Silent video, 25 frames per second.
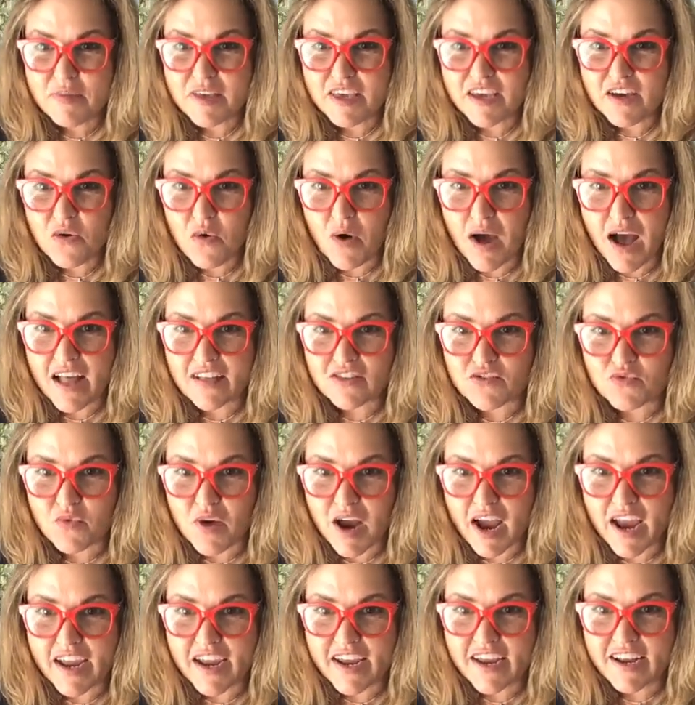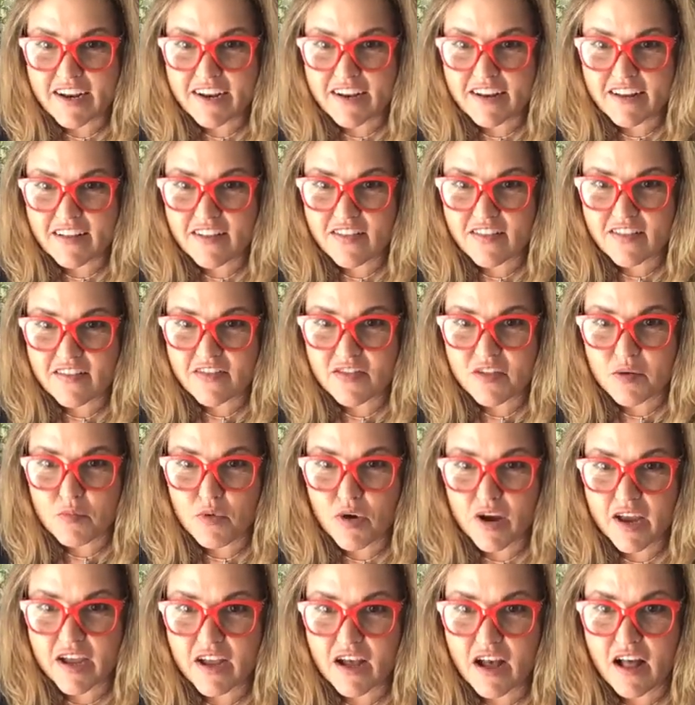Bee quads, right? The
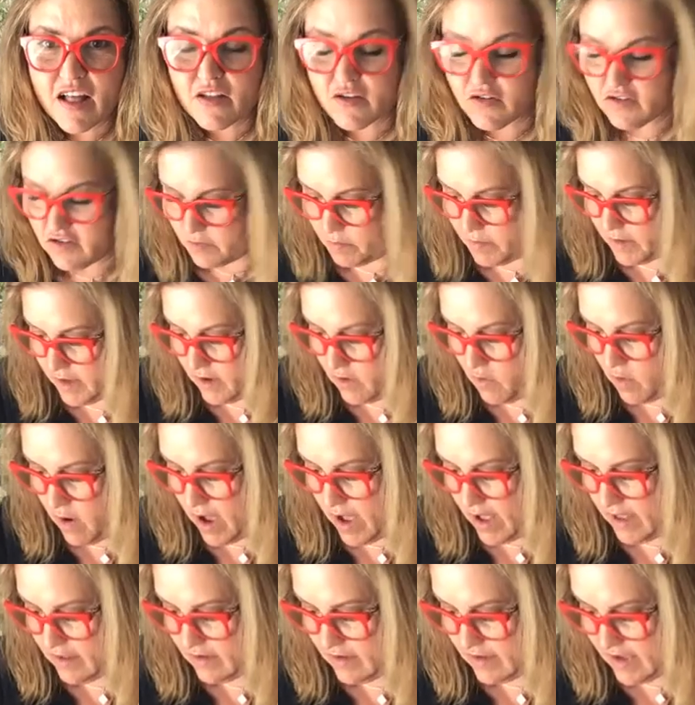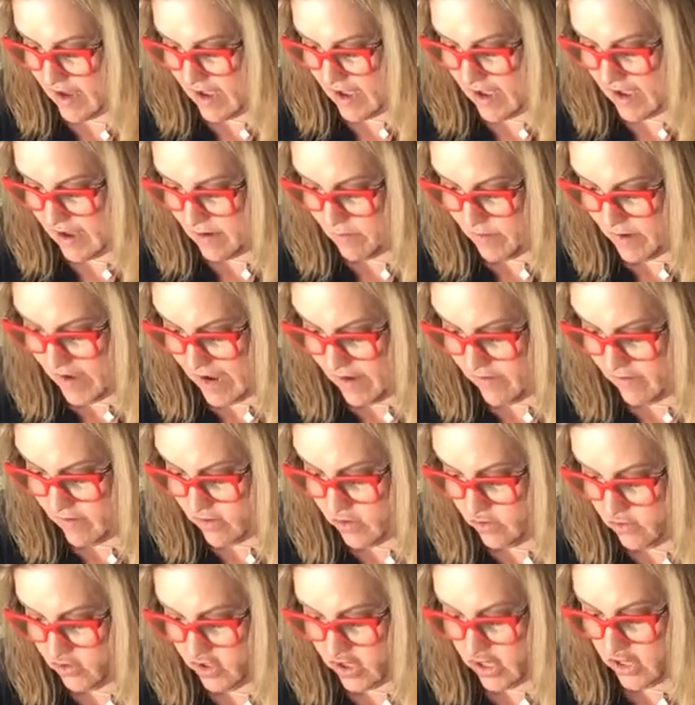bright colors, the bee quads. Yeah, and we have
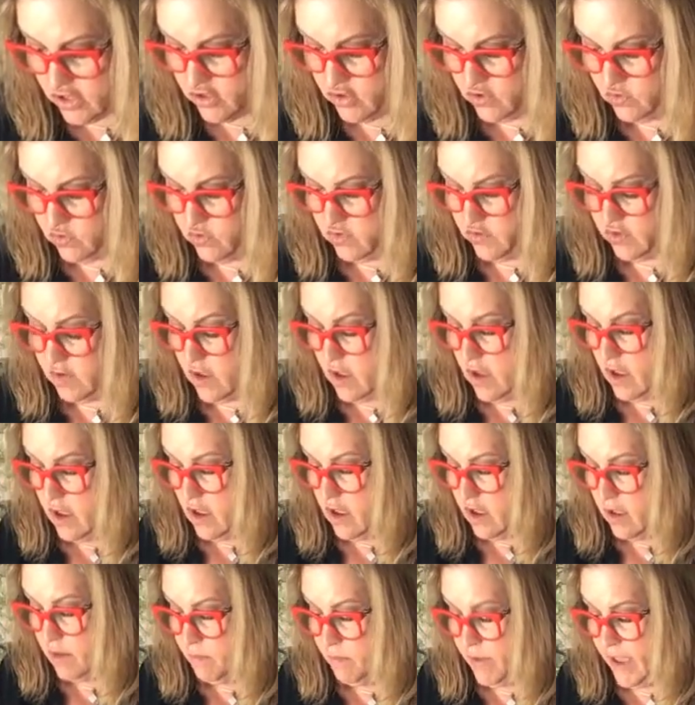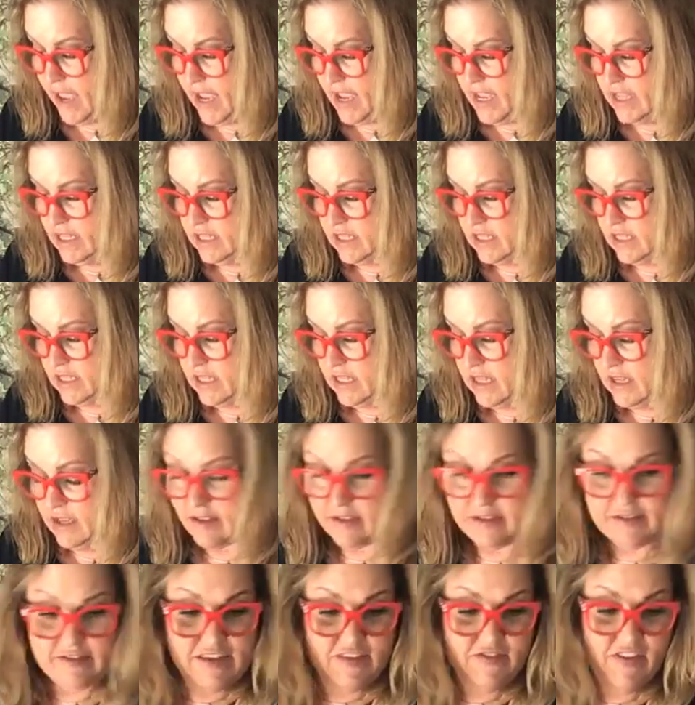a new chartreuse paste.
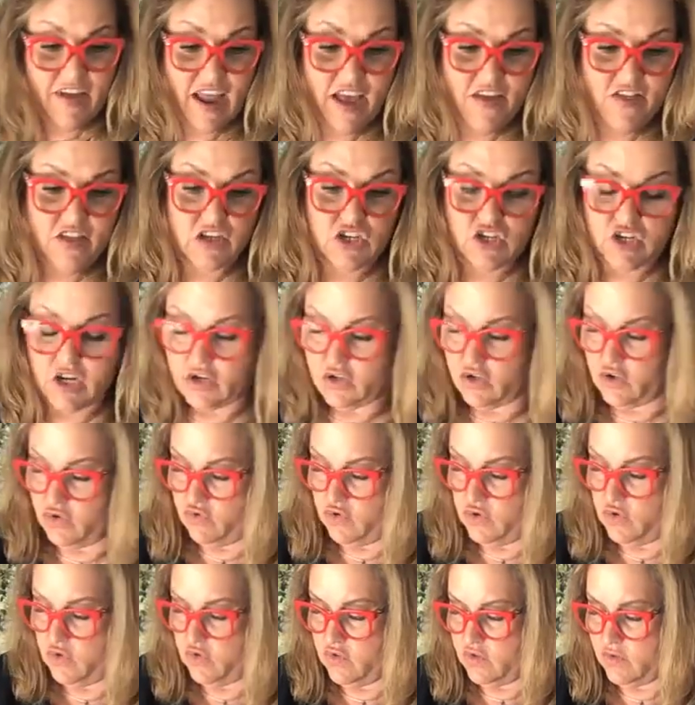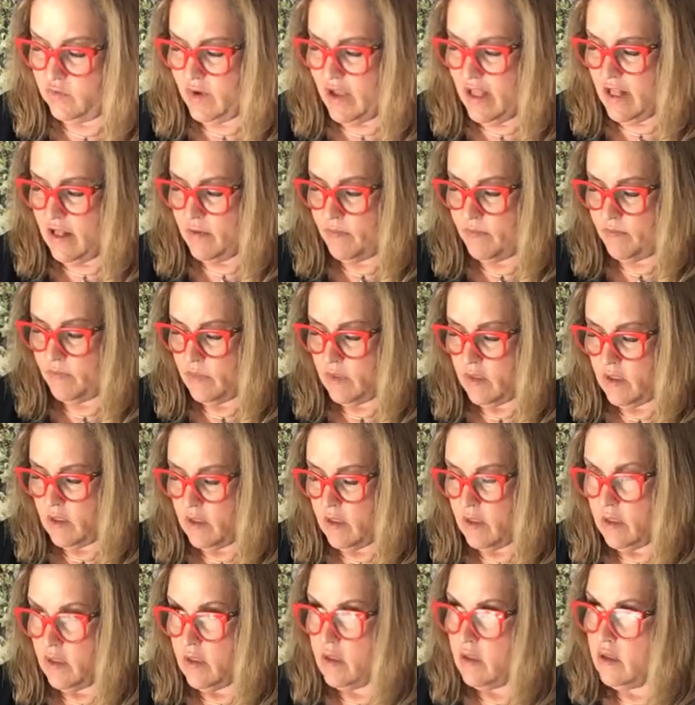See, if I had the chartreuse, well,
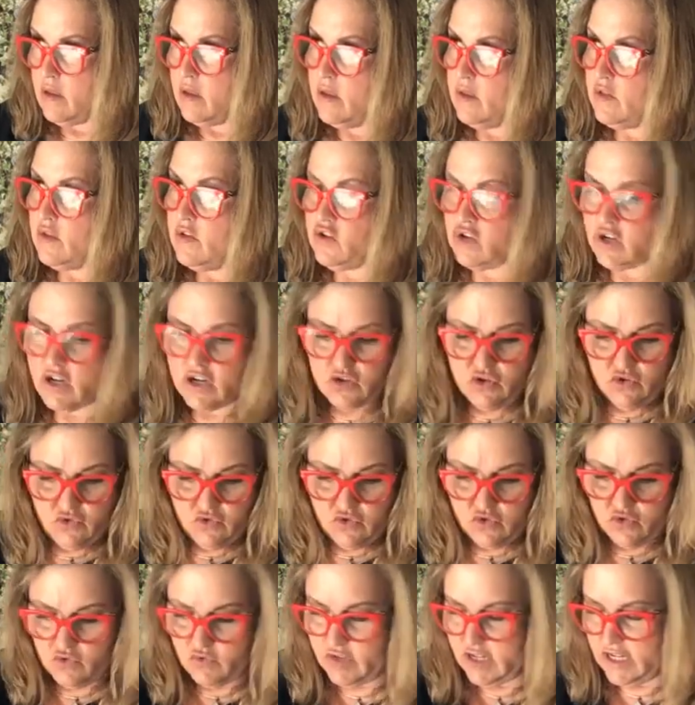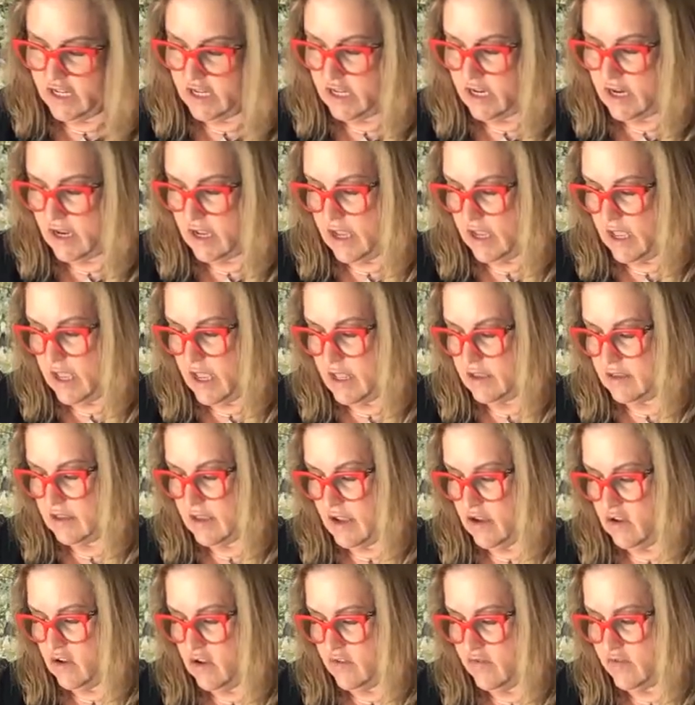the chartreuse green, I
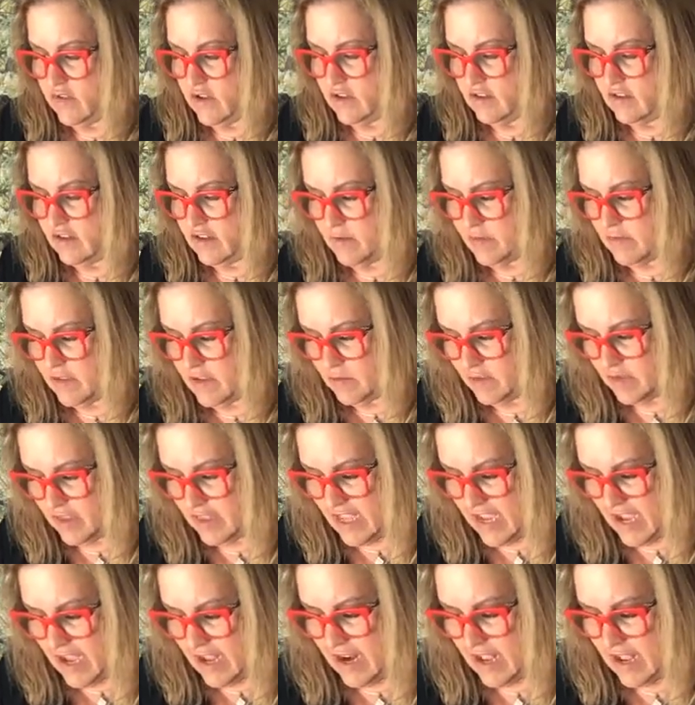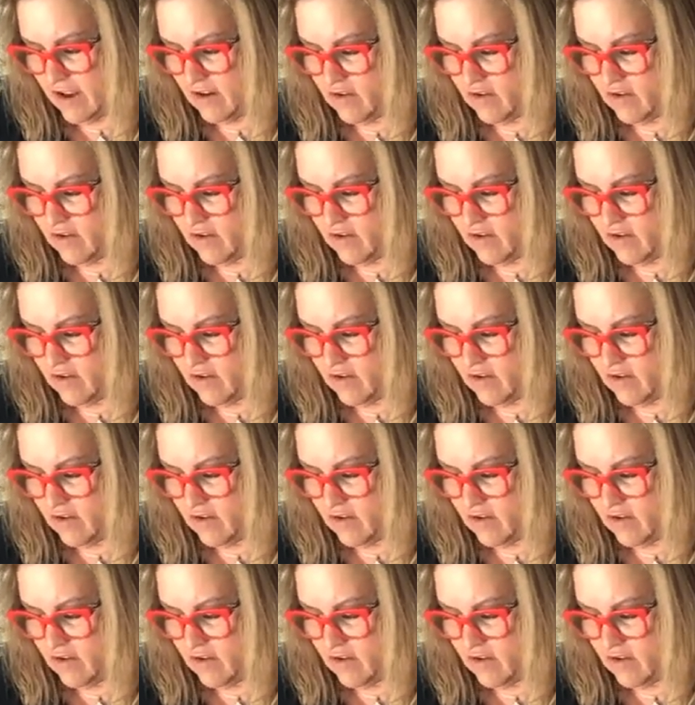guess I could have done something with that.